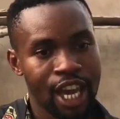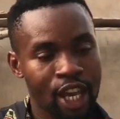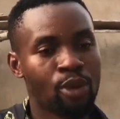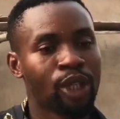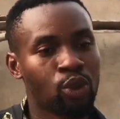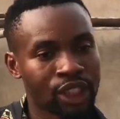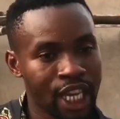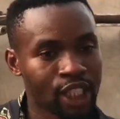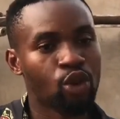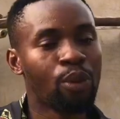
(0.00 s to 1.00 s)
Number
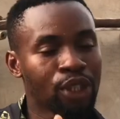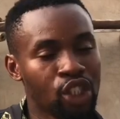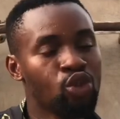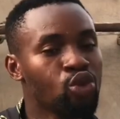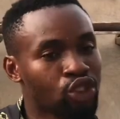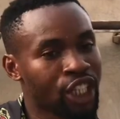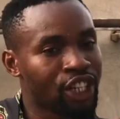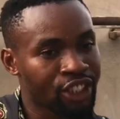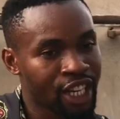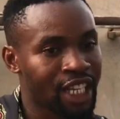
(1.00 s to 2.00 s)
28, opposite the Union
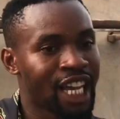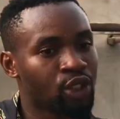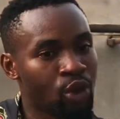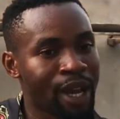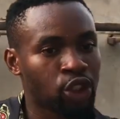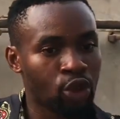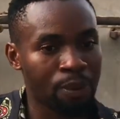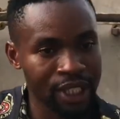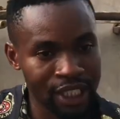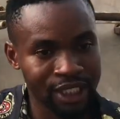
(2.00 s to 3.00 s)
Secretariat, that's where my shop
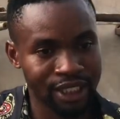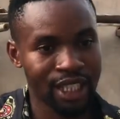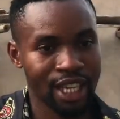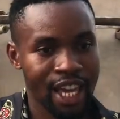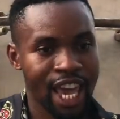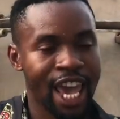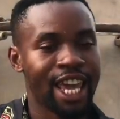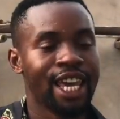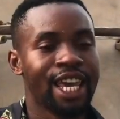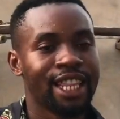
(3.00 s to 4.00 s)
is.
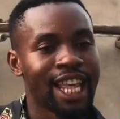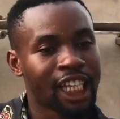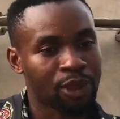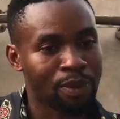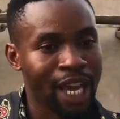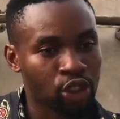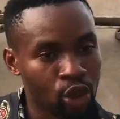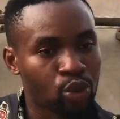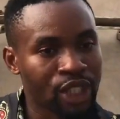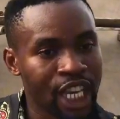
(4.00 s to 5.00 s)
That's my
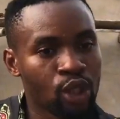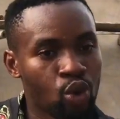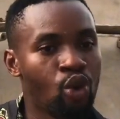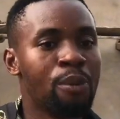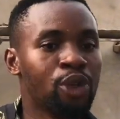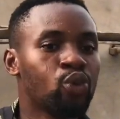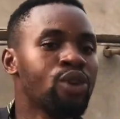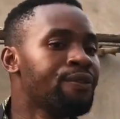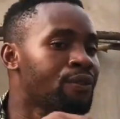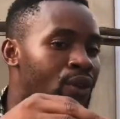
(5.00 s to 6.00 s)
shop, 28 Cocoa, between
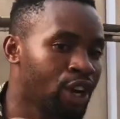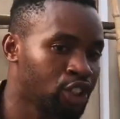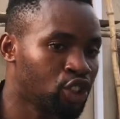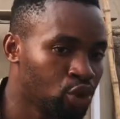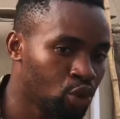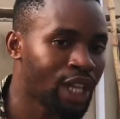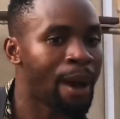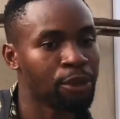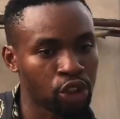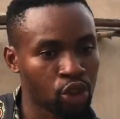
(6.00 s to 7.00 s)
Forestry Road
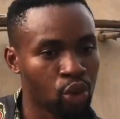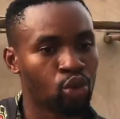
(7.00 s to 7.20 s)
and Mission Road.